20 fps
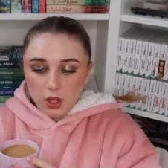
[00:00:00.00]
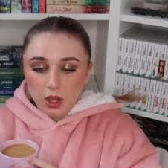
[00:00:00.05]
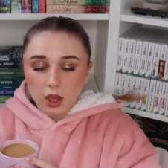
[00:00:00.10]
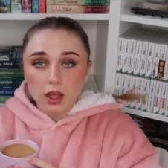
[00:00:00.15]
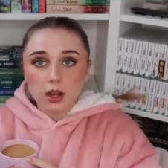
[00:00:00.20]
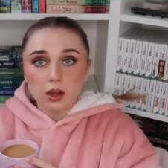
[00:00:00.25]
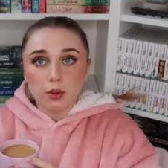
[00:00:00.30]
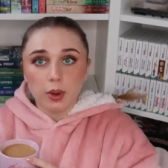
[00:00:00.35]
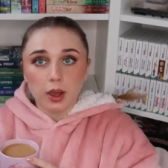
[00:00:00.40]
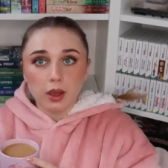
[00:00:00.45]

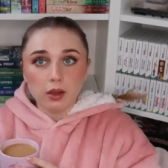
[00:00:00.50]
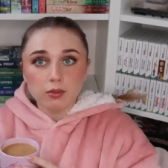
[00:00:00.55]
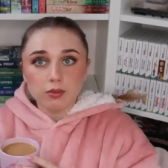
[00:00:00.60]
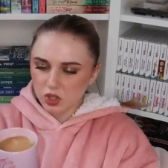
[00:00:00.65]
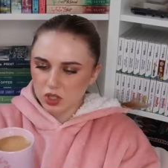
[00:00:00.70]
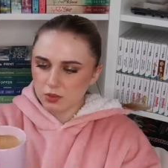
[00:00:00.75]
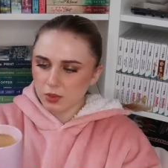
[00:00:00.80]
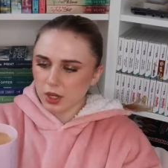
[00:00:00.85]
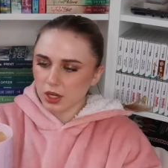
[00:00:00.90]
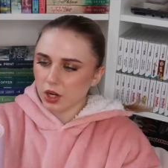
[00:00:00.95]
Anyway,
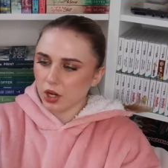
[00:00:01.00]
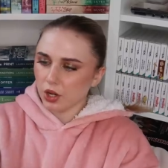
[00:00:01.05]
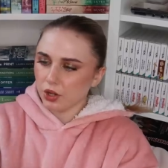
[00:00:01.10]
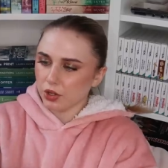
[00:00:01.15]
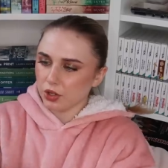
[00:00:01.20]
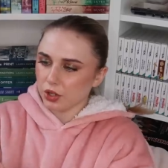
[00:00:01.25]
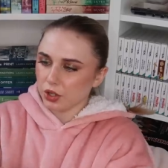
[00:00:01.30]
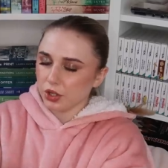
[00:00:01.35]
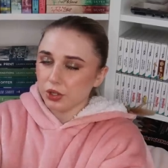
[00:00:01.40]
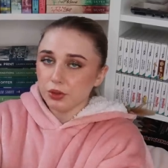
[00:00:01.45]
this is my
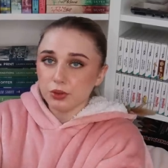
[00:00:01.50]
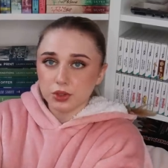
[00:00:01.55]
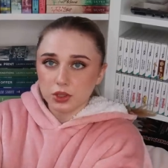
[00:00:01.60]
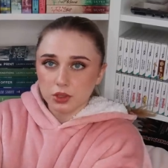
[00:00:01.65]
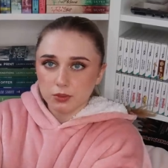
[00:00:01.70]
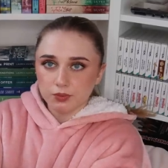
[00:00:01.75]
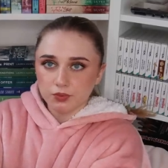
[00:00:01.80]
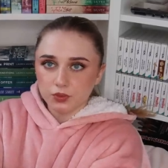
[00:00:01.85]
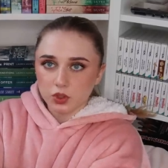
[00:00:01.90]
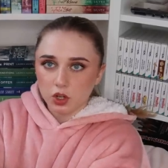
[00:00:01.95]
cute
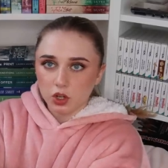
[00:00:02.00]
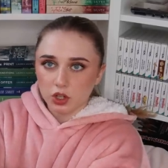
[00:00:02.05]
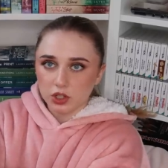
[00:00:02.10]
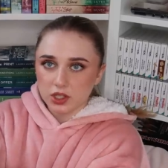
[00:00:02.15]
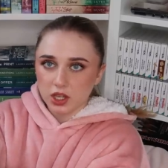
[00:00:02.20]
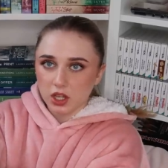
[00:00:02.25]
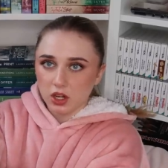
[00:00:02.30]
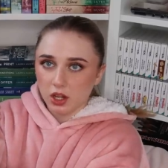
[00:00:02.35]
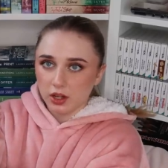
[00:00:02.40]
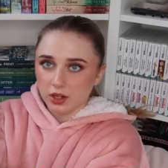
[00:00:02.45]

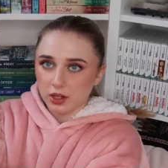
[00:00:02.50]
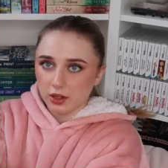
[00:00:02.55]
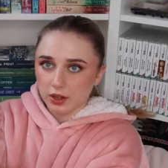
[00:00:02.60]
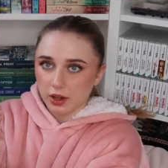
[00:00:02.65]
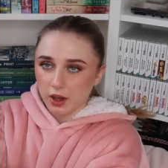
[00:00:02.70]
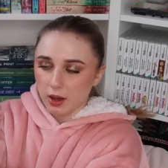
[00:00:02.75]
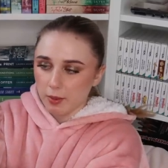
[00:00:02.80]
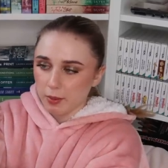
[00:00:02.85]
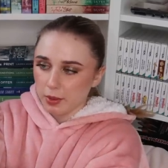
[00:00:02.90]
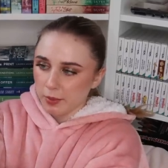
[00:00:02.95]
Glossier London
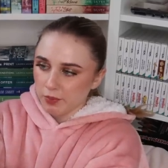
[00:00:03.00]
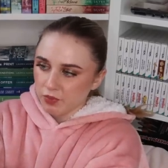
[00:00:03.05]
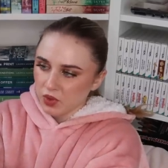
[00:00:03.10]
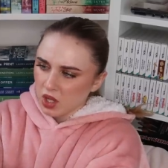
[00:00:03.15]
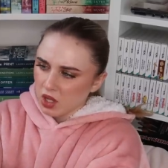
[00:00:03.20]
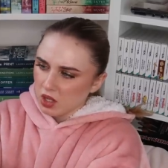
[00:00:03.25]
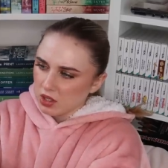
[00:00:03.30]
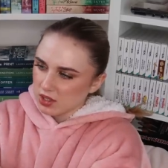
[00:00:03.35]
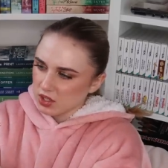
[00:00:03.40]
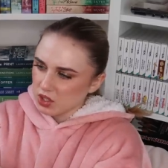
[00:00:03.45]
cup.
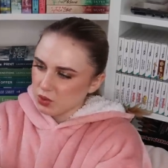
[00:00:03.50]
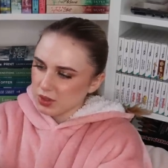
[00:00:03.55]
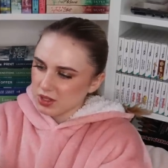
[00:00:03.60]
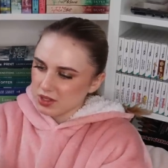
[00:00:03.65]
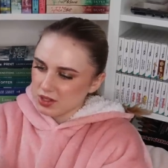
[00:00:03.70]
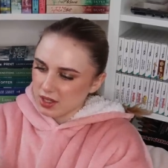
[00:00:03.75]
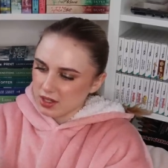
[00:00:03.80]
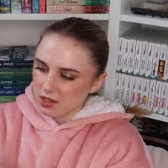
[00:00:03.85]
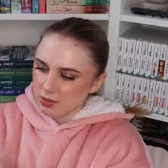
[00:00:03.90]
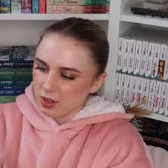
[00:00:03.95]
It actually
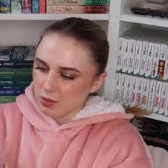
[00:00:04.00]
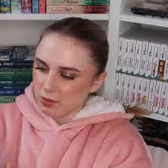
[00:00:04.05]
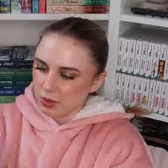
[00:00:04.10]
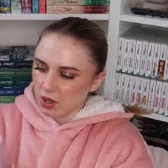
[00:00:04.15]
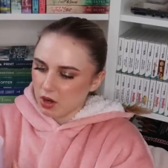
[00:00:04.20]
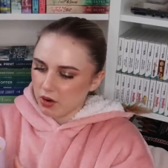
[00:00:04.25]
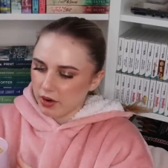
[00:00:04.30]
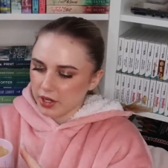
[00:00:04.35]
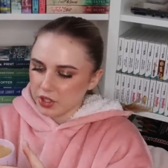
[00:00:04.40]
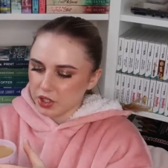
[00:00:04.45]
wasn't sent to me in
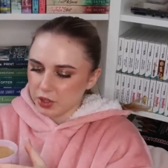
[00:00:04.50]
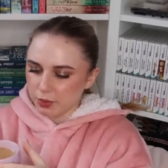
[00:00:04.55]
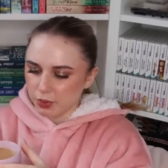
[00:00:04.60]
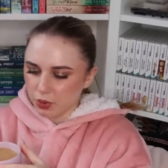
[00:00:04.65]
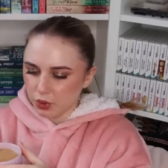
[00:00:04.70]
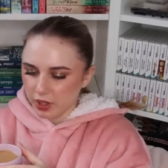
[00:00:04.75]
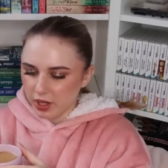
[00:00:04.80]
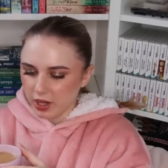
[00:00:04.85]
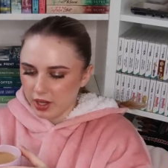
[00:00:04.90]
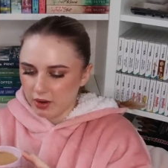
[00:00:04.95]
PR, I actually
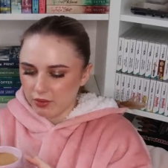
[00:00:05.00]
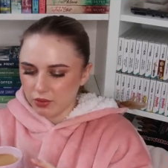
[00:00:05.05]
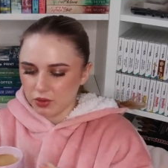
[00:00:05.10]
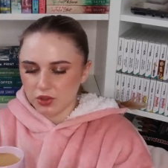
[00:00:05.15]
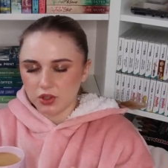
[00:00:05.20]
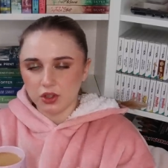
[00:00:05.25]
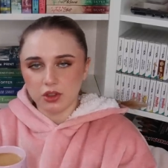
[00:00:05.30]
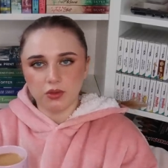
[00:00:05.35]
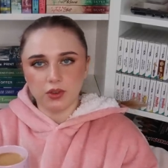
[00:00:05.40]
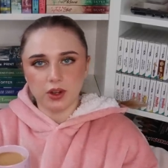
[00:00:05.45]
bought it and I've
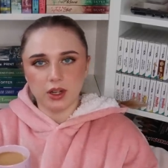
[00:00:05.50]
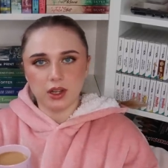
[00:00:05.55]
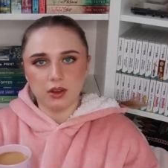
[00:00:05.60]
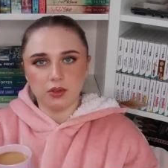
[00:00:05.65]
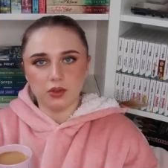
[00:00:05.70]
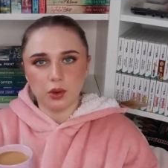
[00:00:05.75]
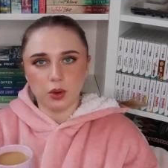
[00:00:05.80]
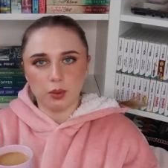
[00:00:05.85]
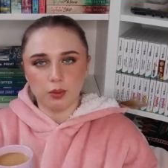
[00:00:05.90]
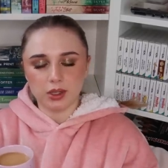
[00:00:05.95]
also got the
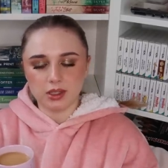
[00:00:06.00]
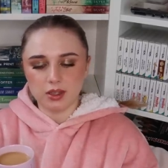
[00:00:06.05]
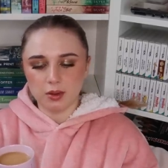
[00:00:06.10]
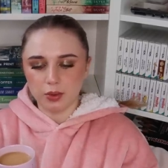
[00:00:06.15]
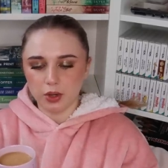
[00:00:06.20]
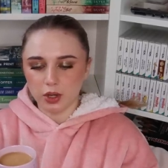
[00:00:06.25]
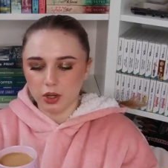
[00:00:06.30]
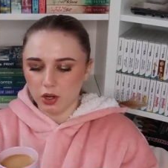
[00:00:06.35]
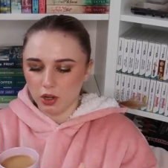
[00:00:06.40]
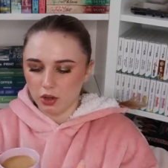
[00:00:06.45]
Philadelphia one because they
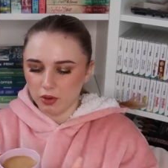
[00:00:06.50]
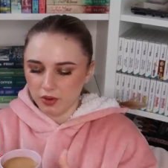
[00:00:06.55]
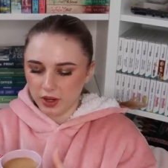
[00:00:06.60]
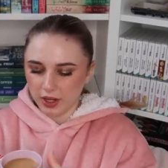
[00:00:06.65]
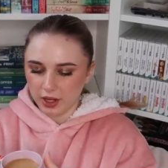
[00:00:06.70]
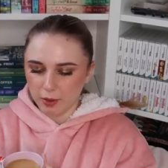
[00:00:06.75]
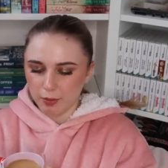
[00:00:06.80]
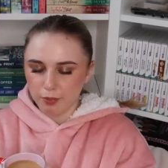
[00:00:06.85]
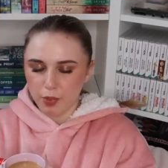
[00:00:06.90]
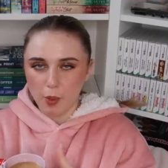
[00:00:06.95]
put a lot of
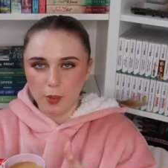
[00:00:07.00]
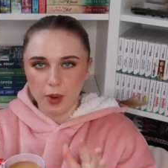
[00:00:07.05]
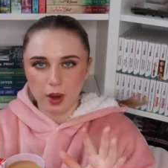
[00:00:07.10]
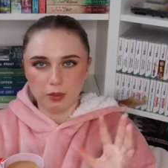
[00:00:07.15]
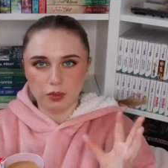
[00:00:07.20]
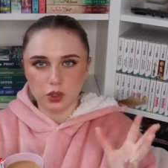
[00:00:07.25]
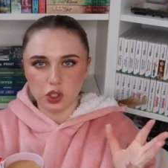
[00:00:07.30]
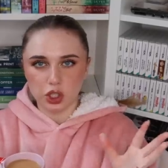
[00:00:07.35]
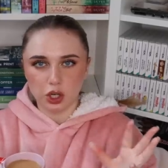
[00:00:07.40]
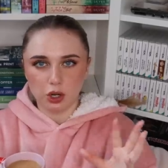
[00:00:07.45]
like
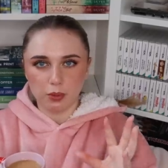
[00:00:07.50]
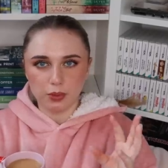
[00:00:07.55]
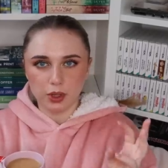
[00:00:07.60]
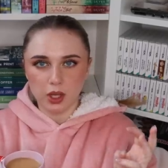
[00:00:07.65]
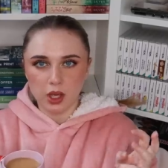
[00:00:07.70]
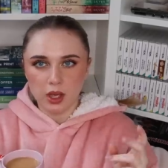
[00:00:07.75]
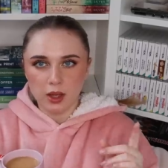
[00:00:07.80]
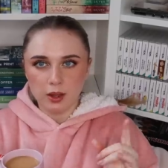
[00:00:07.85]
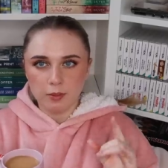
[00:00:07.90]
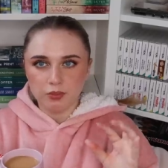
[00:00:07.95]
pop-up
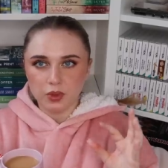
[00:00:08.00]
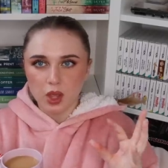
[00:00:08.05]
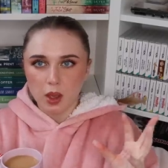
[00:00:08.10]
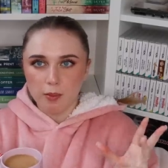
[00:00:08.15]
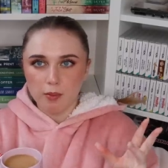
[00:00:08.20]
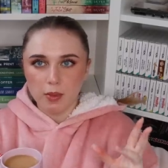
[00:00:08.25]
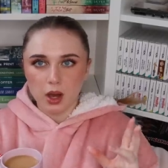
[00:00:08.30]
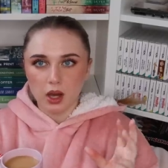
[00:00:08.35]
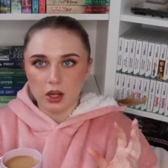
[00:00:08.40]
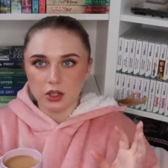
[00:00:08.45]
shop
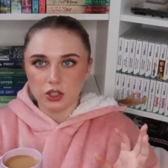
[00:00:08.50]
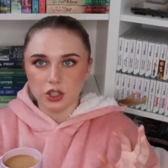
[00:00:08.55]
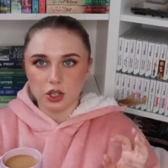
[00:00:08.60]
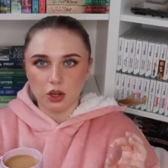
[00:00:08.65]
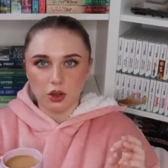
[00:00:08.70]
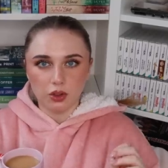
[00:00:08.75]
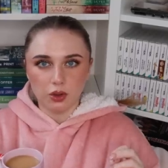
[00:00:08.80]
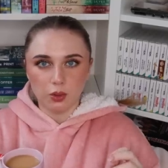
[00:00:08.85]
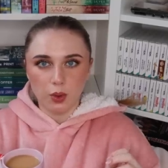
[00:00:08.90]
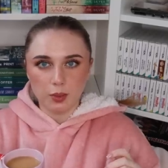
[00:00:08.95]
merch
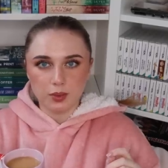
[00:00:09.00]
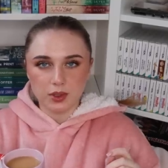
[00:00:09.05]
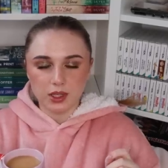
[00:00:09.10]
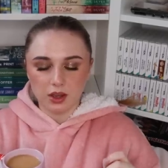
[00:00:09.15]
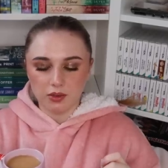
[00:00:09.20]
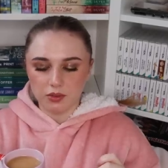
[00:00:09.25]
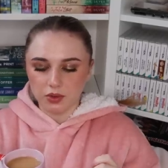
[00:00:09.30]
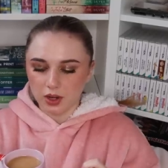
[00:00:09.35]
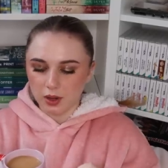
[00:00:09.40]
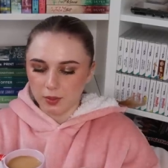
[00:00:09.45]
on the
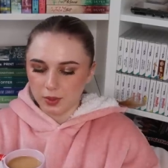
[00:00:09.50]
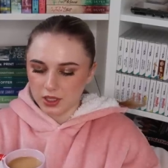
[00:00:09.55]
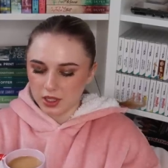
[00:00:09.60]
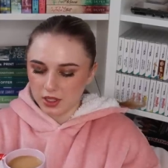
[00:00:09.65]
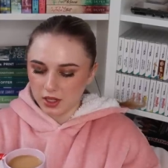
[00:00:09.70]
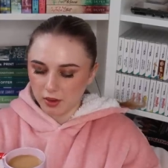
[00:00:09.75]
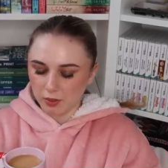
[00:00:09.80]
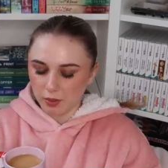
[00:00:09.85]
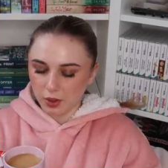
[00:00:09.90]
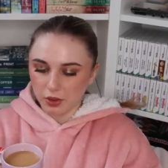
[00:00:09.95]
website for a
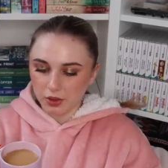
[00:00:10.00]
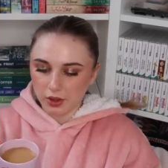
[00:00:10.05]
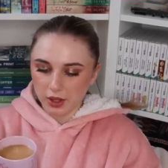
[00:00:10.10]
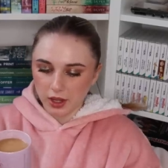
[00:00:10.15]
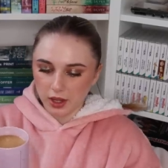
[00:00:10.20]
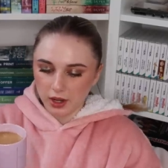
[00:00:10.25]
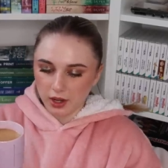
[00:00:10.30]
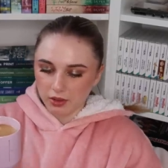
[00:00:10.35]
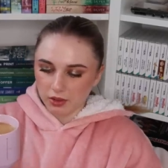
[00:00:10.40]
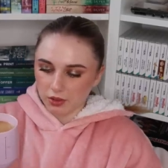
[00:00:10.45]
limited time only
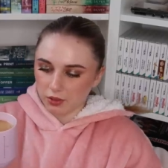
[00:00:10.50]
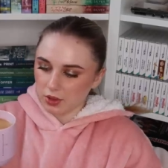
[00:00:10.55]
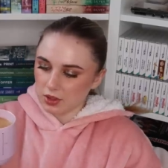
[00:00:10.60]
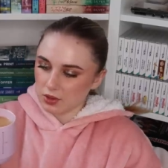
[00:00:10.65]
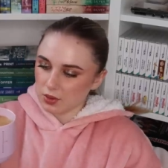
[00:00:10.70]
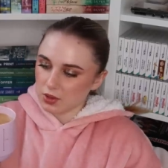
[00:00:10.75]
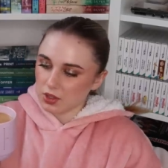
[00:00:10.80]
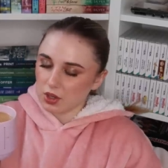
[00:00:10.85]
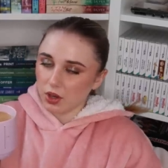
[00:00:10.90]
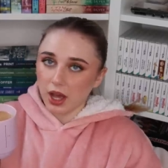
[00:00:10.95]
and I thought
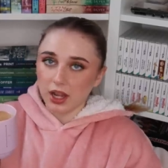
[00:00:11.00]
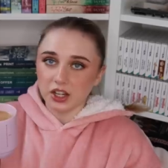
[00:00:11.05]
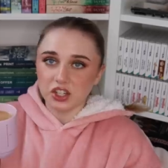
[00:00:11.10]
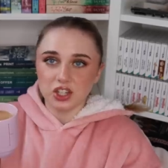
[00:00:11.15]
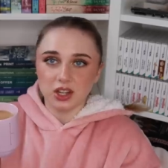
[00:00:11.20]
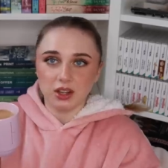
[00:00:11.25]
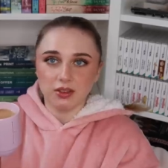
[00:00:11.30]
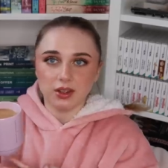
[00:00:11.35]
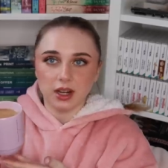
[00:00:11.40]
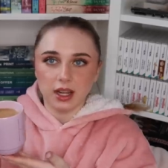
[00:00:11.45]
these were so... I
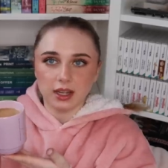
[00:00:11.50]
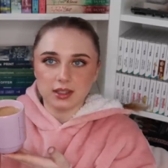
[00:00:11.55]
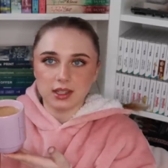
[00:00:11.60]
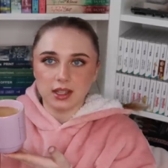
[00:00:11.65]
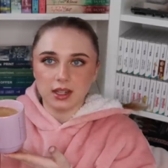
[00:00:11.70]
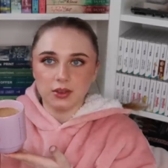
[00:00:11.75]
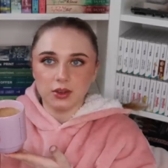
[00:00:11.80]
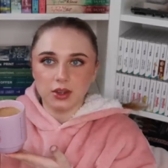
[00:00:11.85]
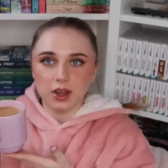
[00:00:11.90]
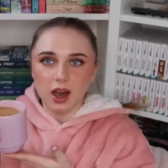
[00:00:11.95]
just love
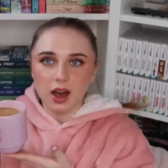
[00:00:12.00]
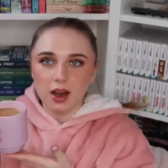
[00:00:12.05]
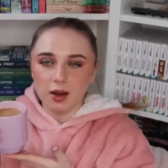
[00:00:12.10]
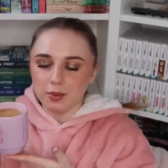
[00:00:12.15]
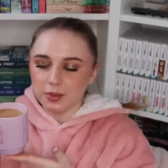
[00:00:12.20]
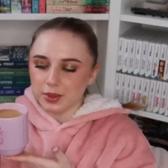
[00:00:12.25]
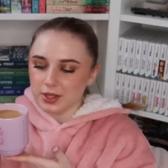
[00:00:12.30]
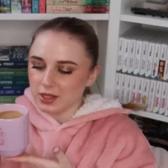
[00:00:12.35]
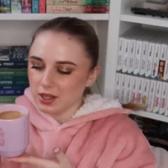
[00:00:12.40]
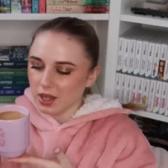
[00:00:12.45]
collecting little
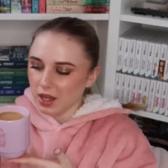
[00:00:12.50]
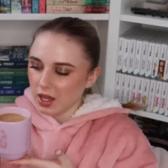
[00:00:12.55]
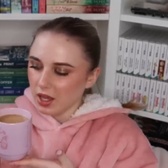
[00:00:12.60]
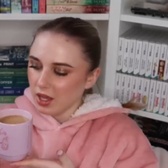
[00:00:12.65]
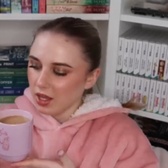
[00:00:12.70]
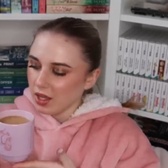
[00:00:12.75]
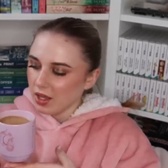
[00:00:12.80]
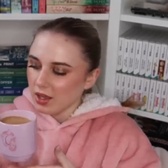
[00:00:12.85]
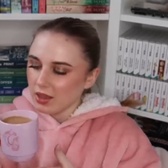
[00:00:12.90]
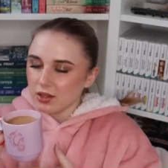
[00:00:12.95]
cups.
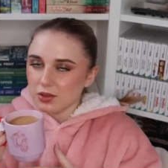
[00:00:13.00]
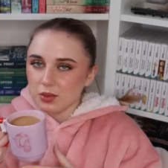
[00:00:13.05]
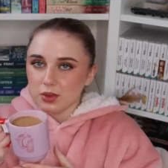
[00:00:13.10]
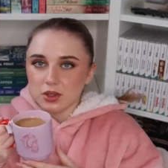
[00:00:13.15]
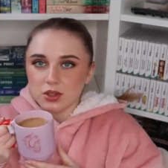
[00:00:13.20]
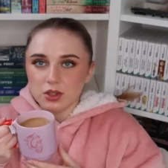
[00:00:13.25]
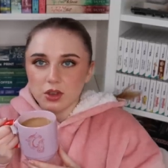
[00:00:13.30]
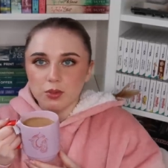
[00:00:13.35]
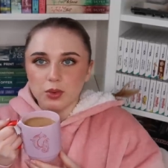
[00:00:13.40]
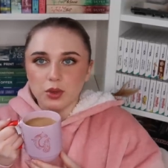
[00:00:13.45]
This
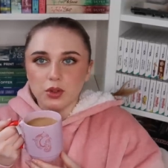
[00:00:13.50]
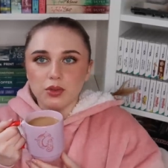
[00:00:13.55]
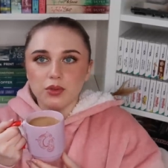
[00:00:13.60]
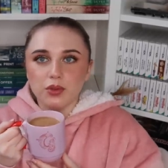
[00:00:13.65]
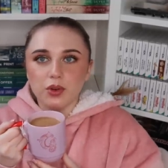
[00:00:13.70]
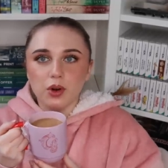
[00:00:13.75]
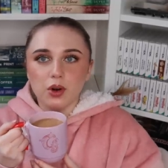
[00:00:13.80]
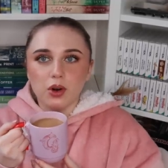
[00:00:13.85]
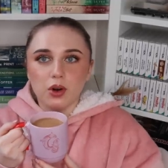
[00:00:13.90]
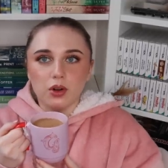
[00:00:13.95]
one's so
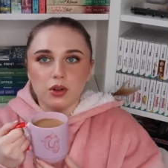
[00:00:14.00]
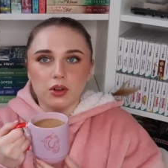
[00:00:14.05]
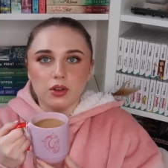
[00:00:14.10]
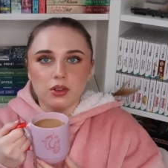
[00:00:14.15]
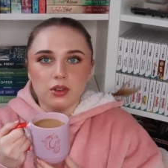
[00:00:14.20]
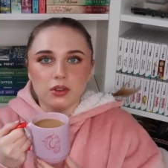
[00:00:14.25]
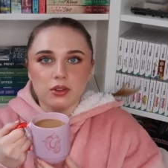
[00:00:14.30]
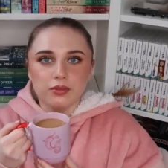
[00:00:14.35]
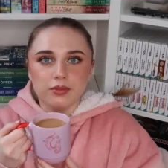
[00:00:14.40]
beautiful.